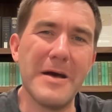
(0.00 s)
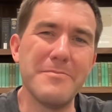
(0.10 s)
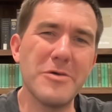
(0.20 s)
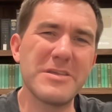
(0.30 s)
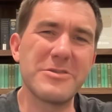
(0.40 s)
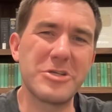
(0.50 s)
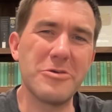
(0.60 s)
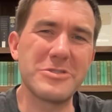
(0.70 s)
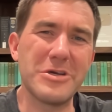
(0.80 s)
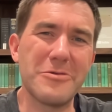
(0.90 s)
Most of
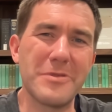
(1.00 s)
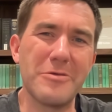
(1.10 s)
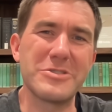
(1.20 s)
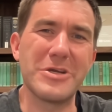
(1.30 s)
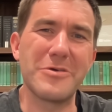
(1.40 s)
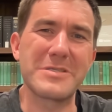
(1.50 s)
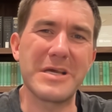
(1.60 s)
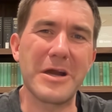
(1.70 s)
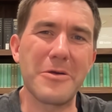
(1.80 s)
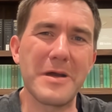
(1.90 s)
those jokes
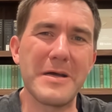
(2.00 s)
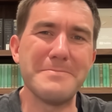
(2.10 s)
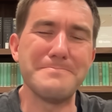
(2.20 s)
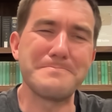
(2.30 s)
are,